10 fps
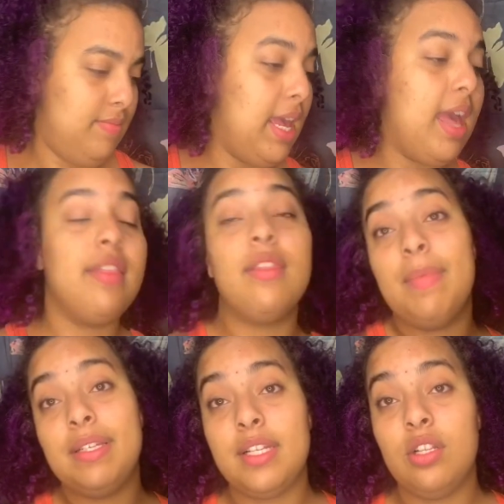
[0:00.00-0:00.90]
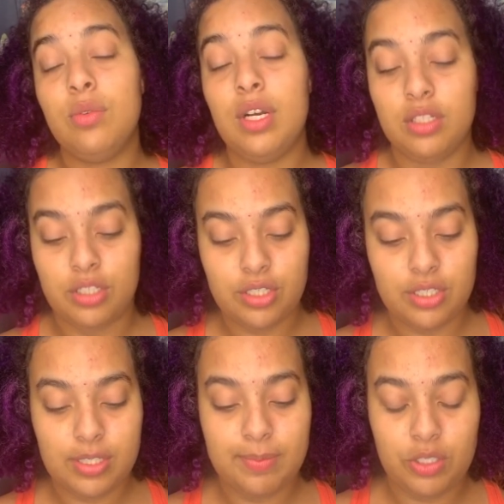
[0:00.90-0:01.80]
And the micellar water
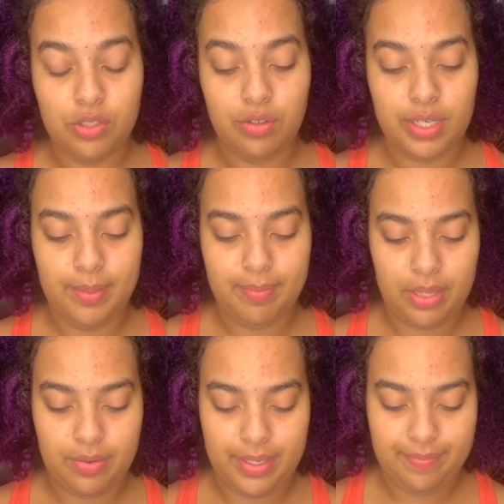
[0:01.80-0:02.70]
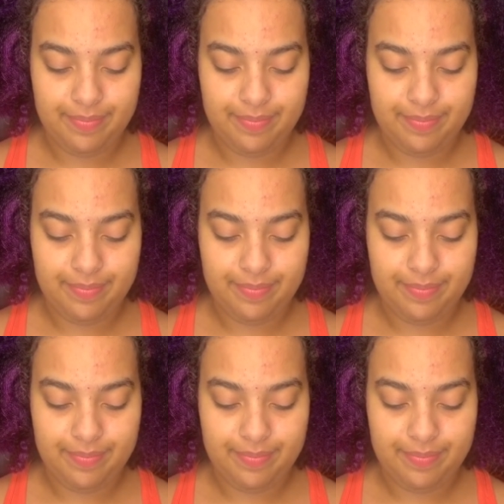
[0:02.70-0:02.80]
smells great, by the way.